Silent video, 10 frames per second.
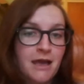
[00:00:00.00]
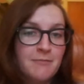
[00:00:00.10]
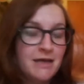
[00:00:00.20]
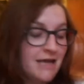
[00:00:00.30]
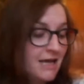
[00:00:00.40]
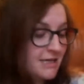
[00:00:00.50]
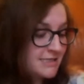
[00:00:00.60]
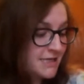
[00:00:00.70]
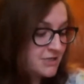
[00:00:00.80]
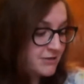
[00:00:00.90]
And I
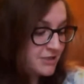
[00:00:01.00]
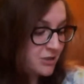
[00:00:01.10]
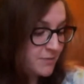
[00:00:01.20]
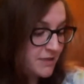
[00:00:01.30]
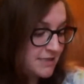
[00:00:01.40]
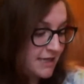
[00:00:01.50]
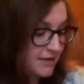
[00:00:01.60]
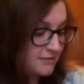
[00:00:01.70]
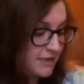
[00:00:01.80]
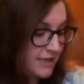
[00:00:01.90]
hit a stationery shop in
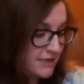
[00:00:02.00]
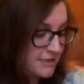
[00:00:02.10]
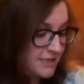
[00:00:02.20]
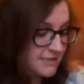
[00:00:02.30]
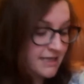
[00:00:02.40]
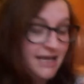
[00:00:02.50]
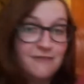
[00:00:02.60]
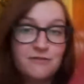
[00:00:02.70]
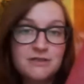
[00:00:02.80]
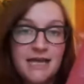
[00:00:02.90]
town, and it's a
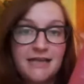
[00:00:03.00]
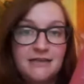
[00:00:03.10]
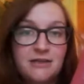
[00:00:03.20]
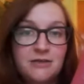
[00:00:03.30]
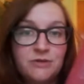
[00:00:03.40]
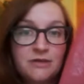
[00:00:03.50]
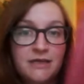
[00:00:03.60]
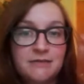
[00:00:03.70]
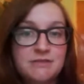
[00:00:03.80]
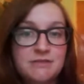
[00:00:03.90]
Clairefontaine
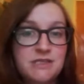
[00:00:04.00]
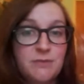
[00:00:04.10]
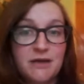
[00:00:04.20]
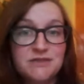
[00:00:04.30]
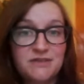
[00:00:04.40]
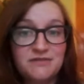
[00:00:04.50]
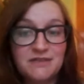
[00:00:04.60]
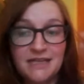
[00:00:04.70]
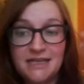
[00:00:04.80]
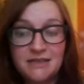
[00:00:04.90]
notebook, and it was
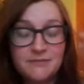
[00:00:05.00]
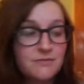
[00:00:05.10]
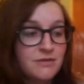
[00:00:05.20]
£2.50.